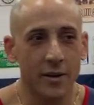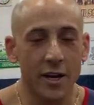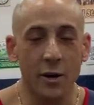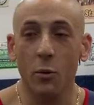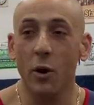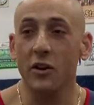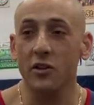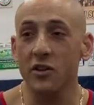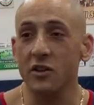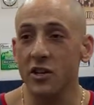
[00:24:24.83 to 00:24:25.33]
He
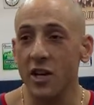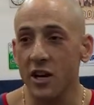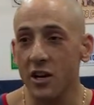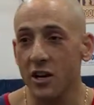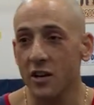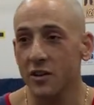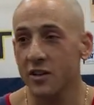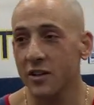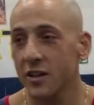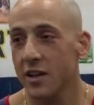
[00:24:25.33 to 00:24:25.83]
was a
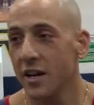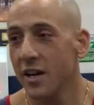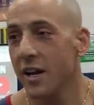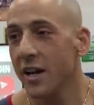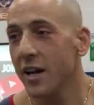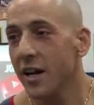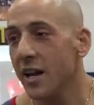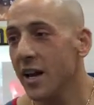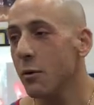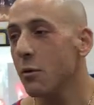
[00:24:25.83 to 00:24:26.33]
genius.
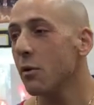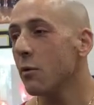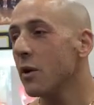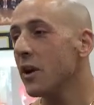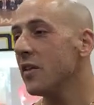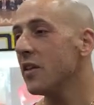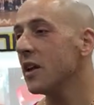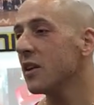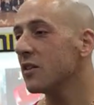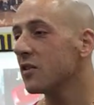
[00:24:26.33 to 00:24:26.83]
He would
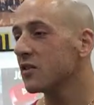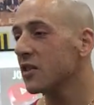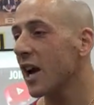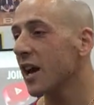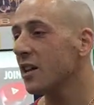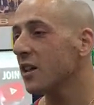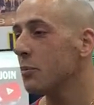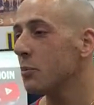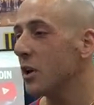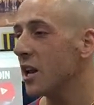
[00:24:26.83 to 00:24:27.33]
read the
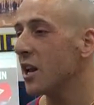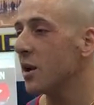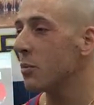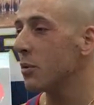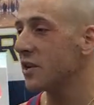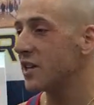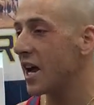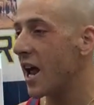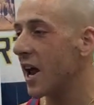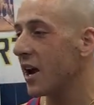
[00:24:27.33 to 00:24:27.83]
Encyclopedia
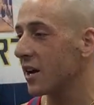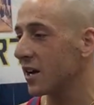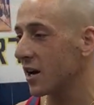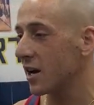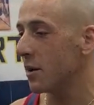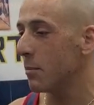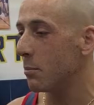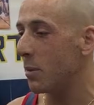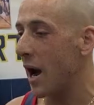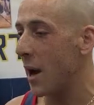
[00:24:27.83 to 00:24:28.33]

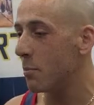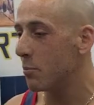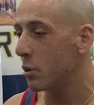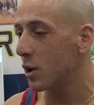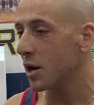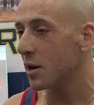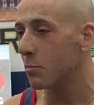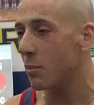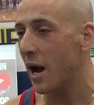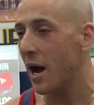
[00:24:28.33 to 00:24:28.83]
Britannica by
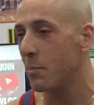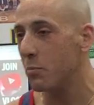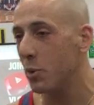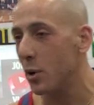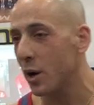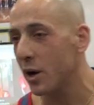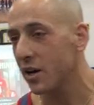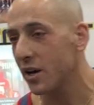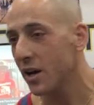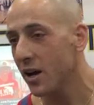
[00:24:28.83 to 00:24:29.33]
book by
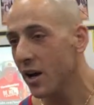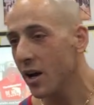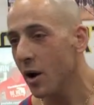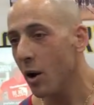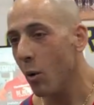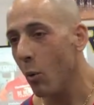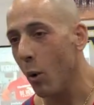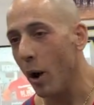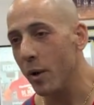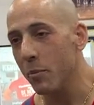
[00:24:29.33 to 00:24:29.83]
book,
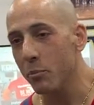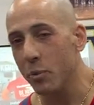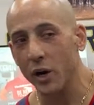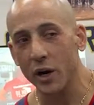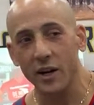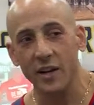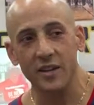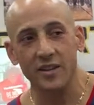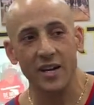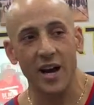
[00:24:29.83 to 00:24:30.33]
one
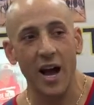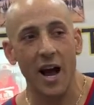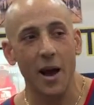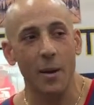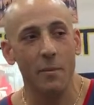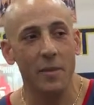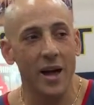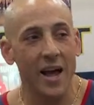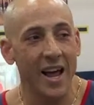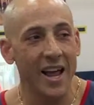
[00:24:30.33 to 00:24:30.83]
book at a
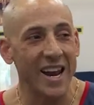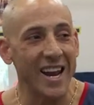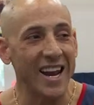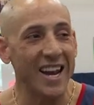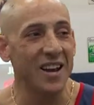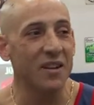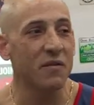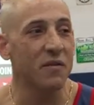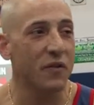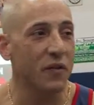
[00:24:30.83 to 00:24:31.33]
time,
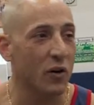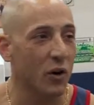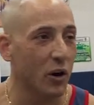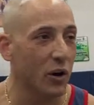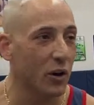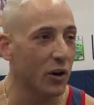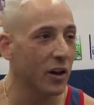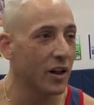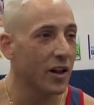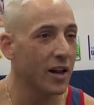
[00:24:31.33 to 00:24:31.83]
in
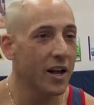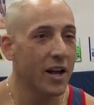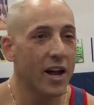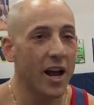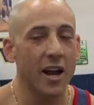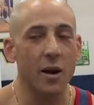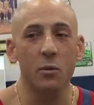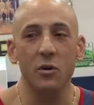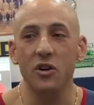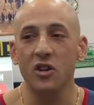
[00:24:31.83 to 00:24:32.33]
full,
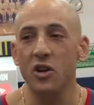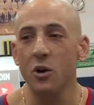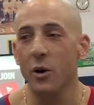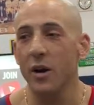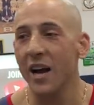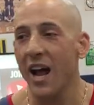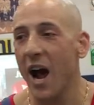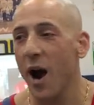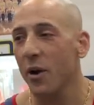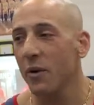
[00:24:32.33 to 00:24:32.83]
and he would do
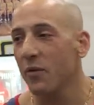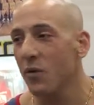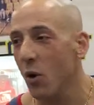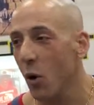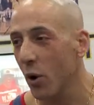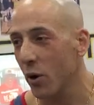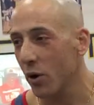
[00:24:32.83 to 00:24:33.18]
it out of